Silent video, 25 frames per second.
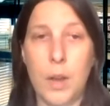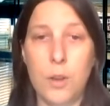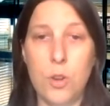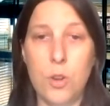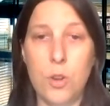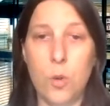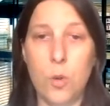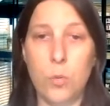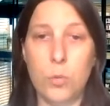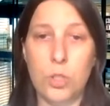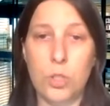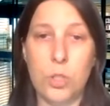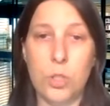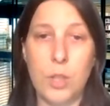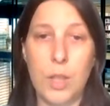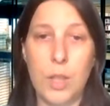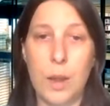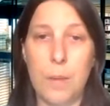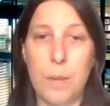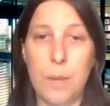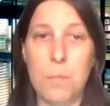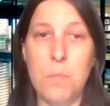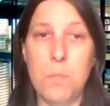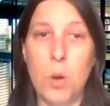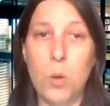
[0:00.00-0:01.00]
Note
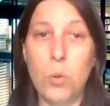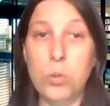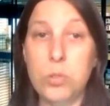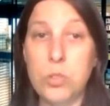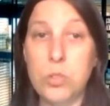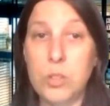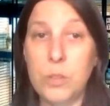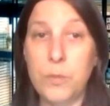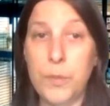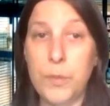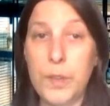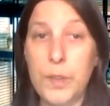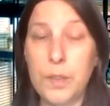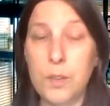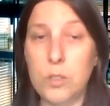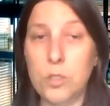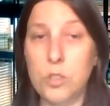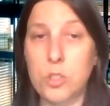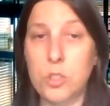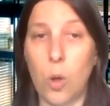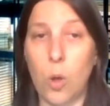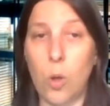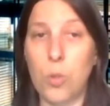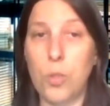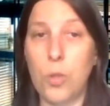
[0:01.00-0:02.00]
that most
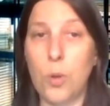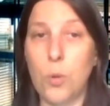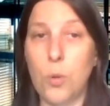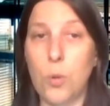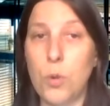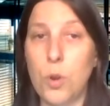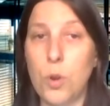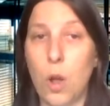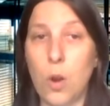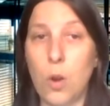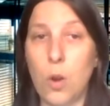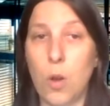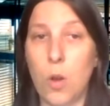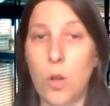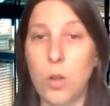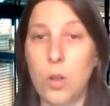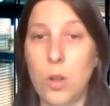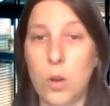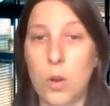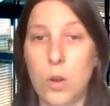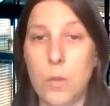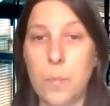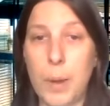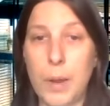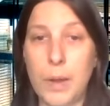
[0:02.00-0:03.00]
fields, although not all
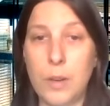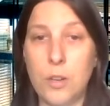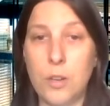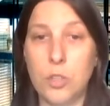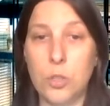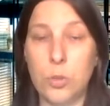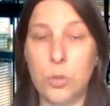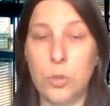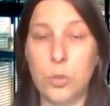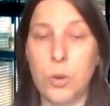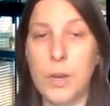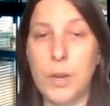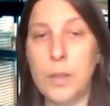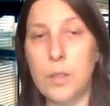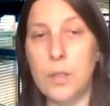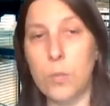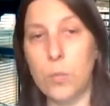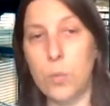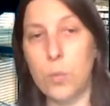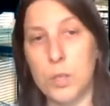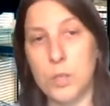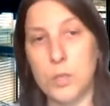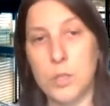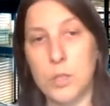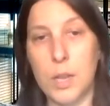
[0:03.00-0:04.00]
are mandatory, the
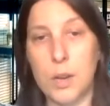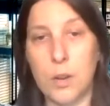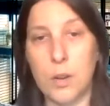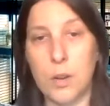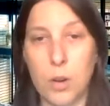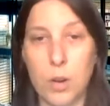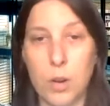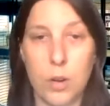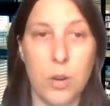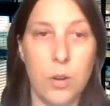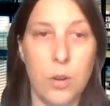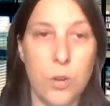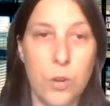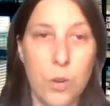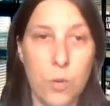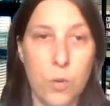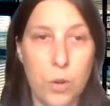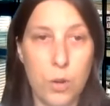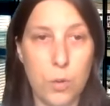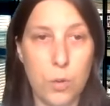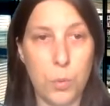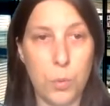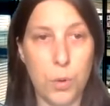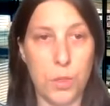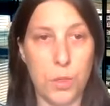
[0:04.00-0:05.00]
ones that are
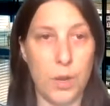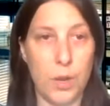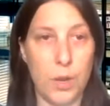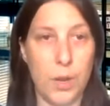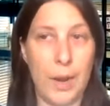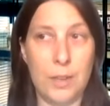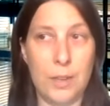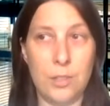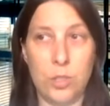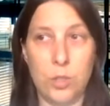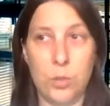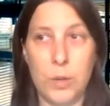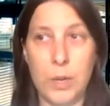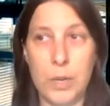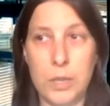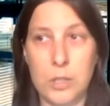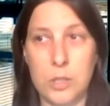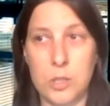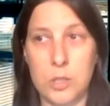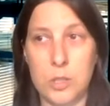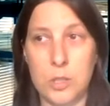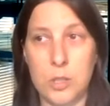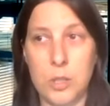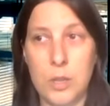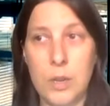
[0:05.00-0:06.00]
noted with an
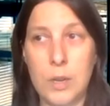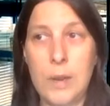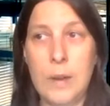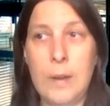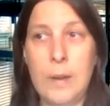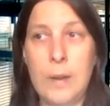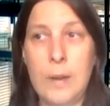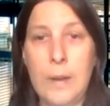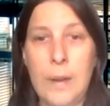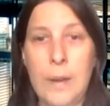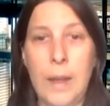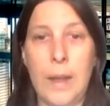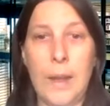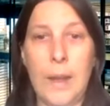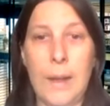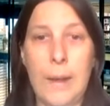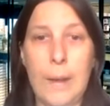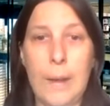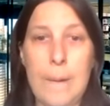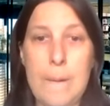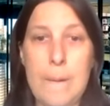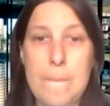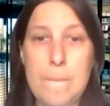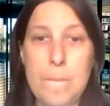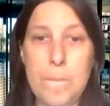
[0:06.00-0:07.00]
asterisk.
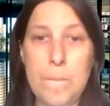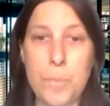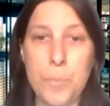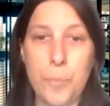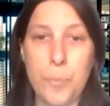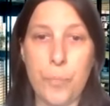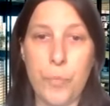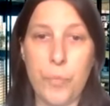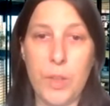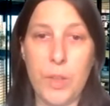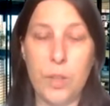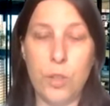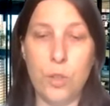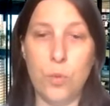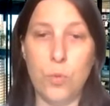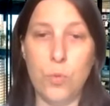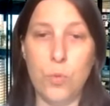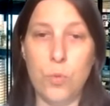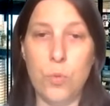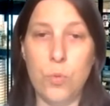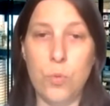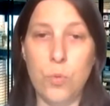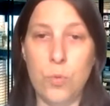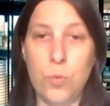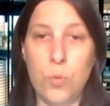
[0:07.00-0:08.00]

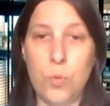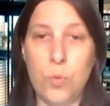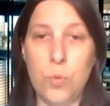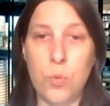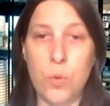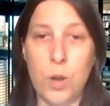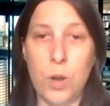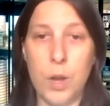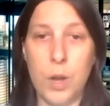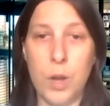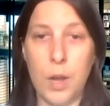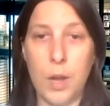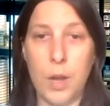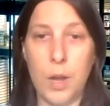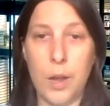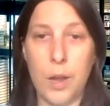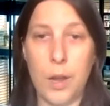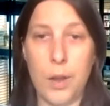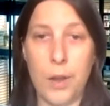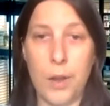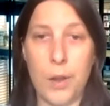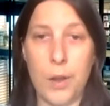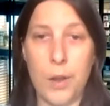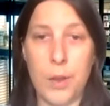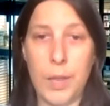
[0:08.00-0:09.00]
You
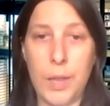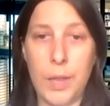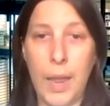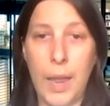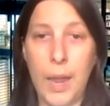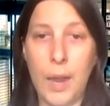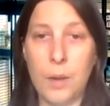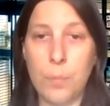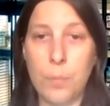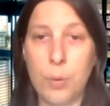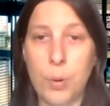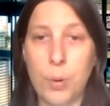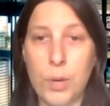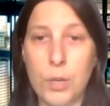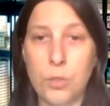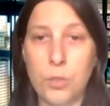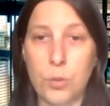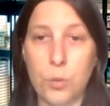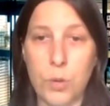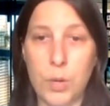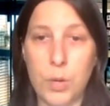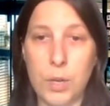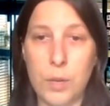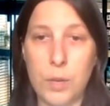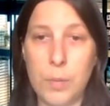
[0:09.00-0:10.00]
can print
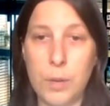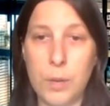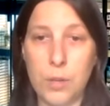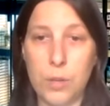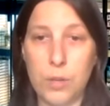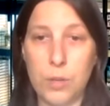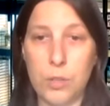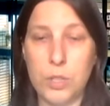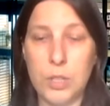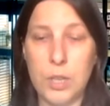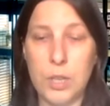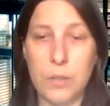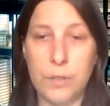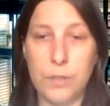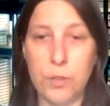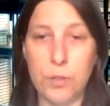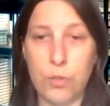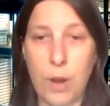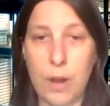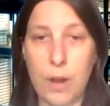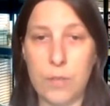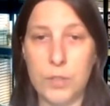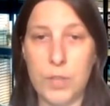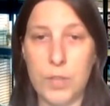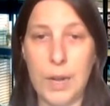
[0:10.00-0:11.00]
or email yourself a
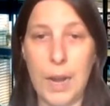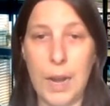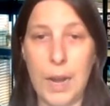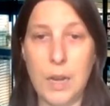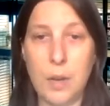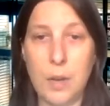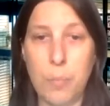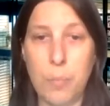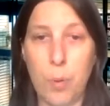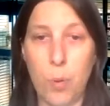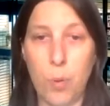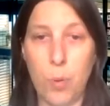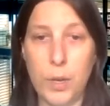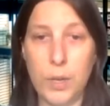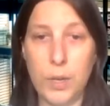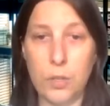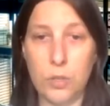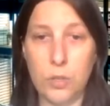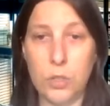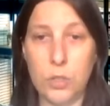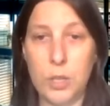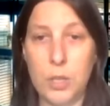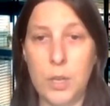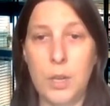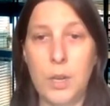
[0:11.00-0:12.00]
draft at any
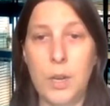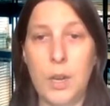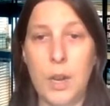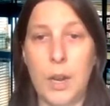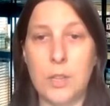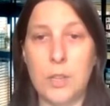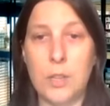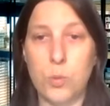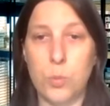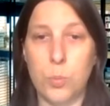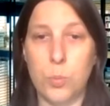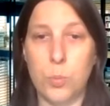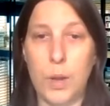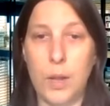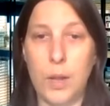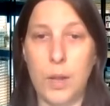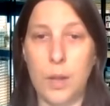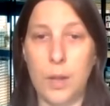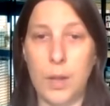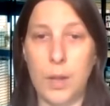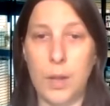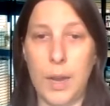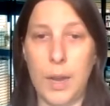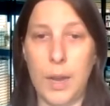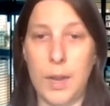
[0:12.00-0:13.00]
point, as
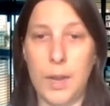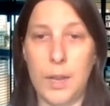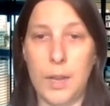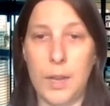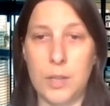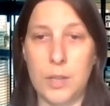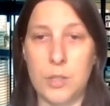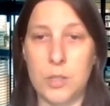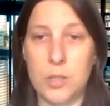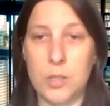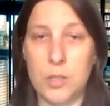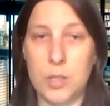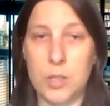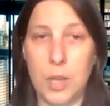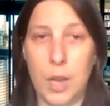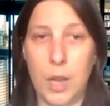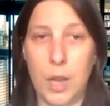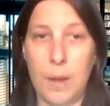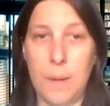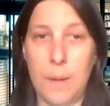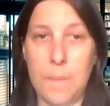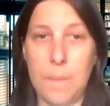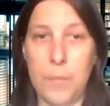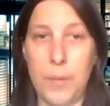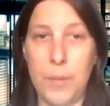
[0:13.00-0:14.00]
well as
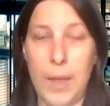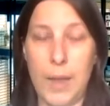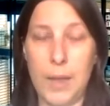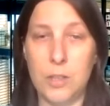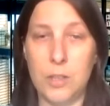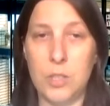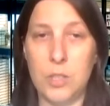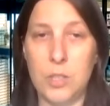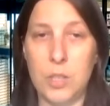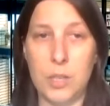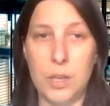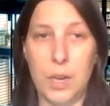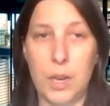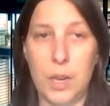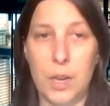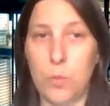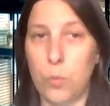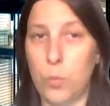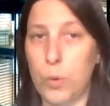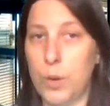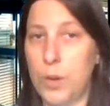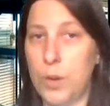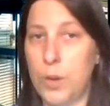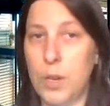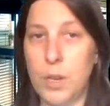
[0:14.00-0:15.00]
exit
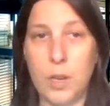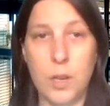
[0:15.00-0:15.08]
and